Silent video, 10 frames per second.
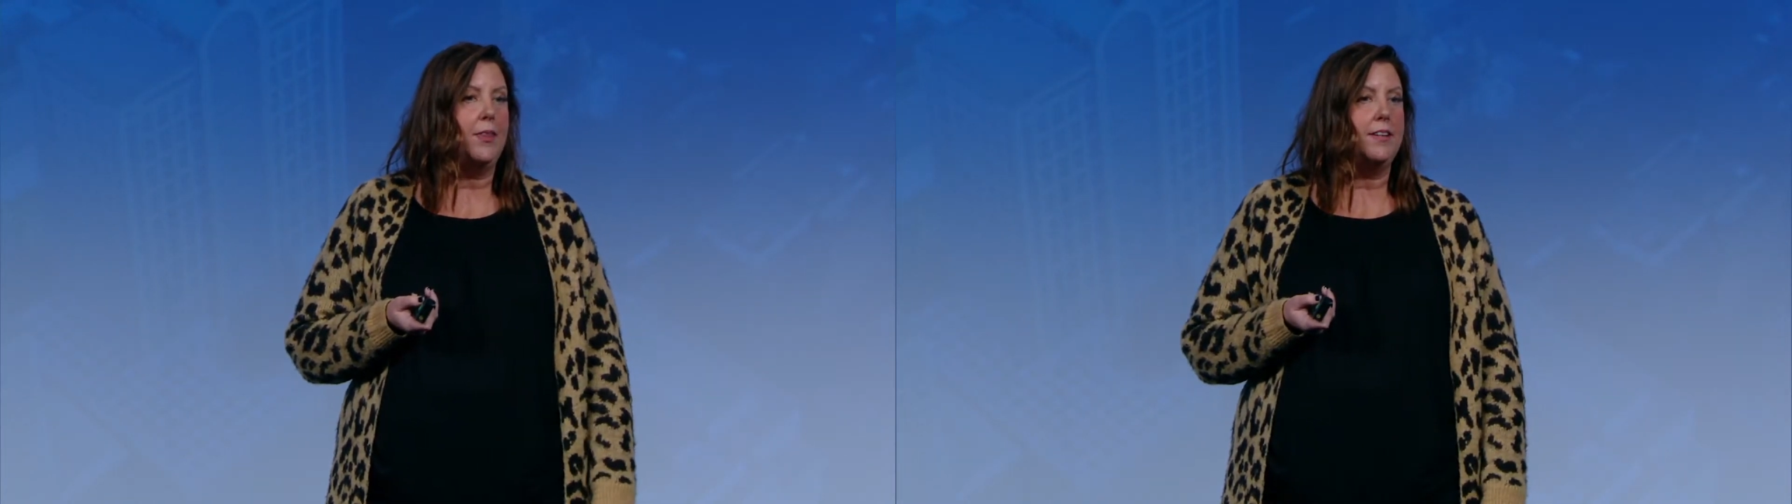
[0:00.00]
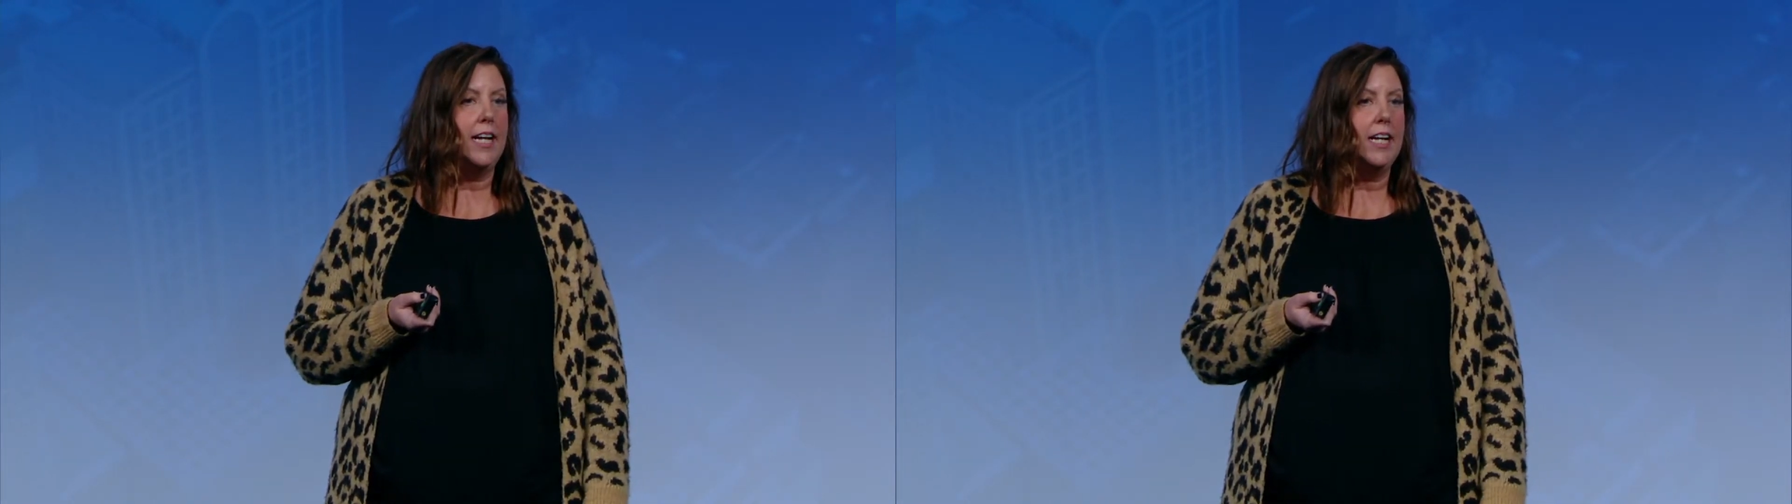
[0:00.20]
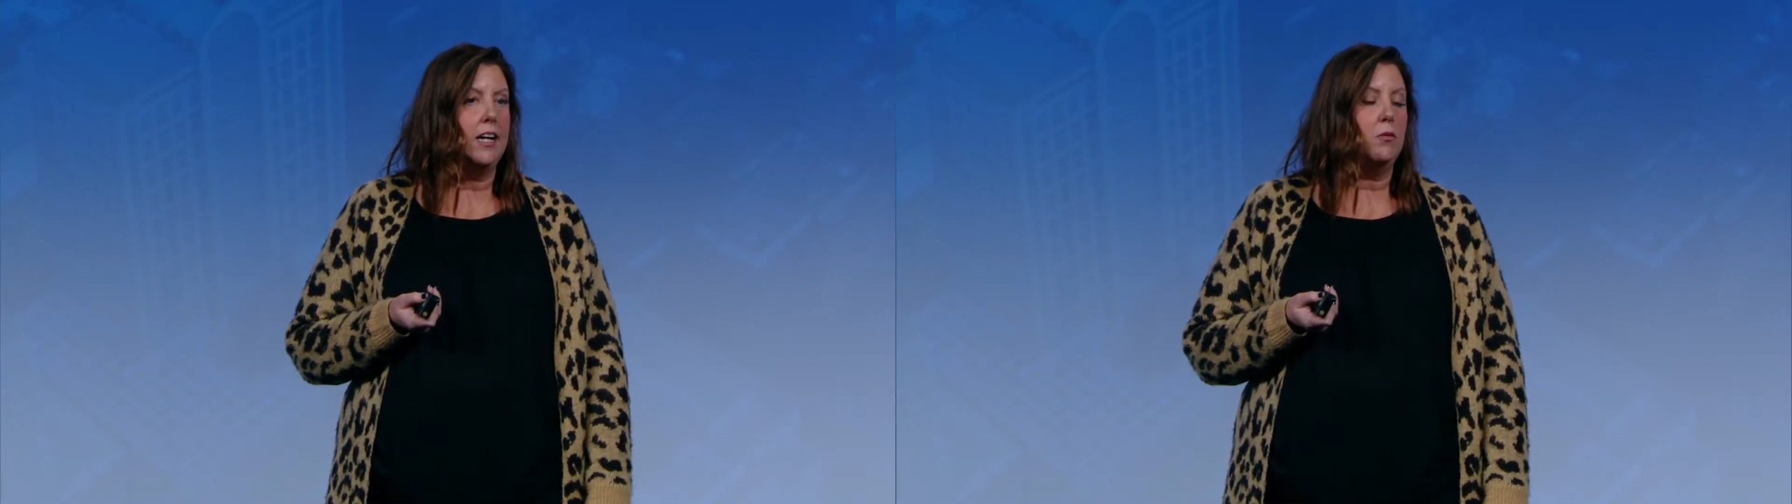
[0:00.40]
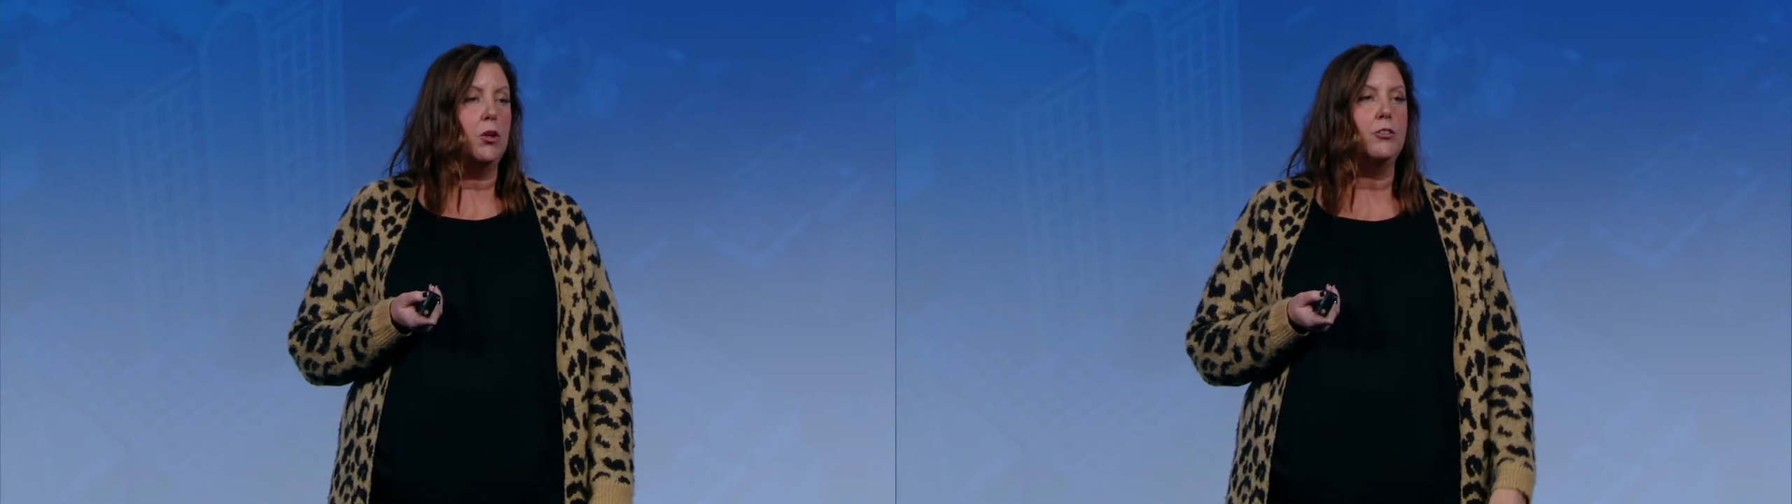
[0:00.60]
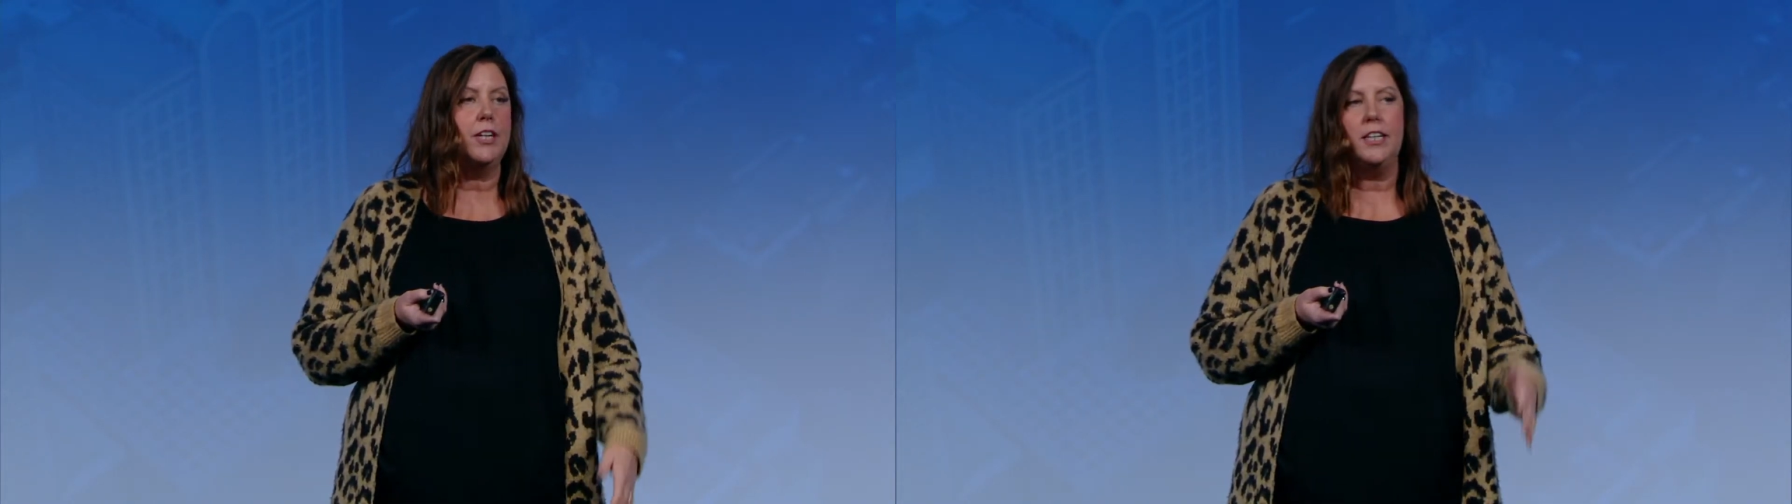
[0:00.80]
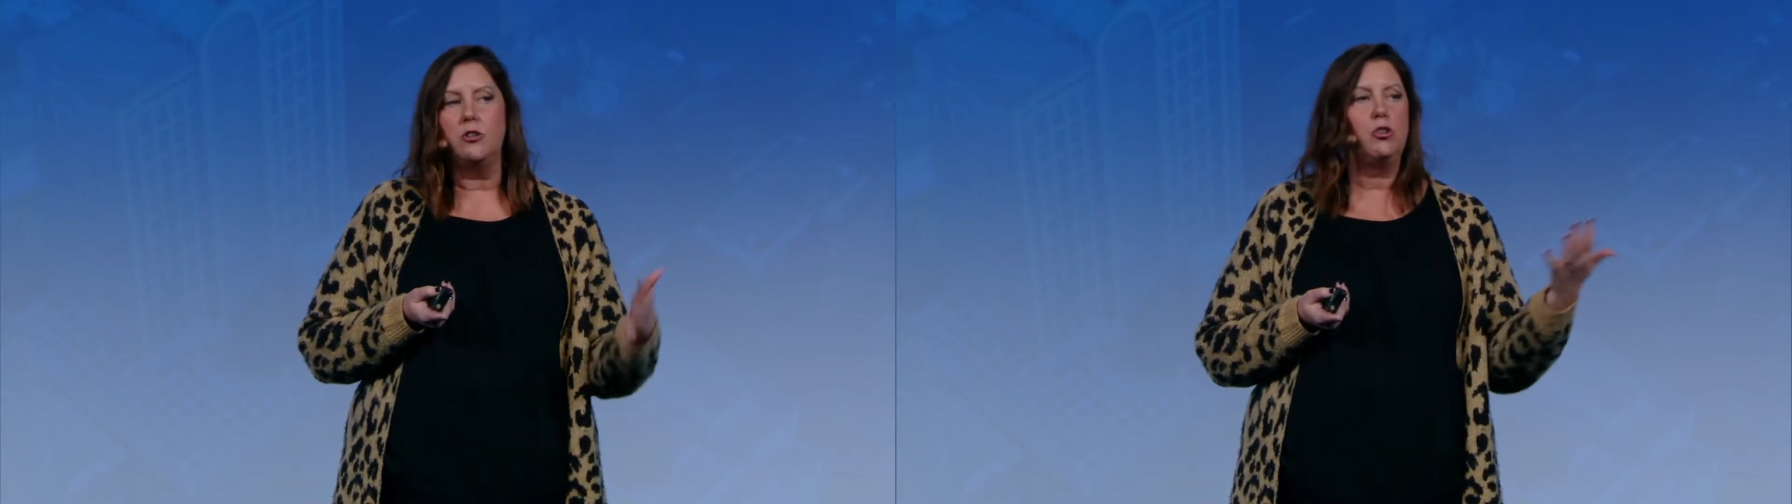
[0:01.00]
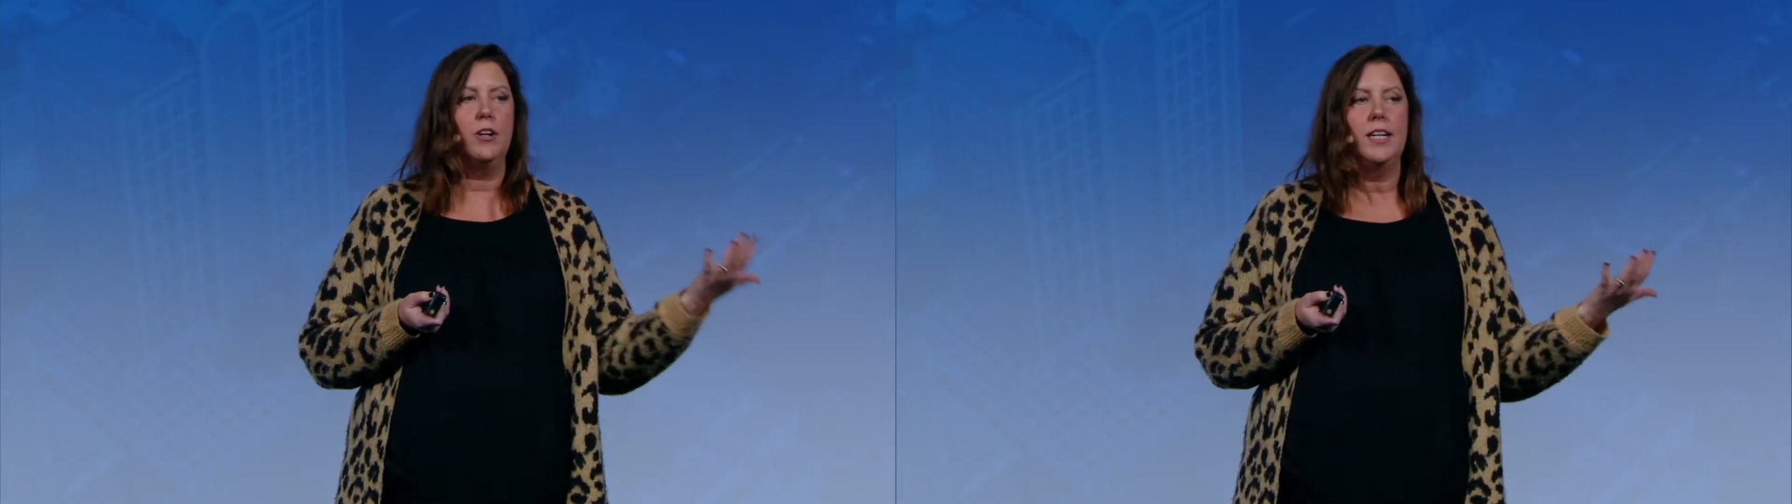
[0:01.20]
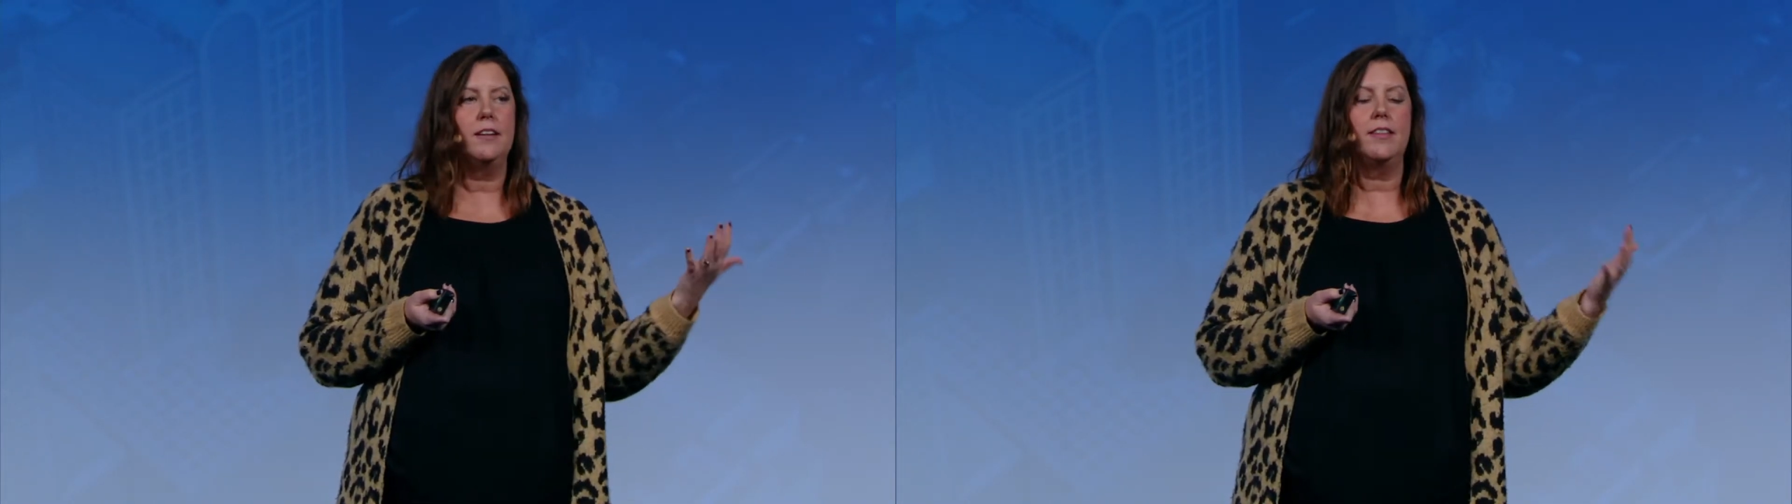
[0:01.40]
data and we're seeing a trend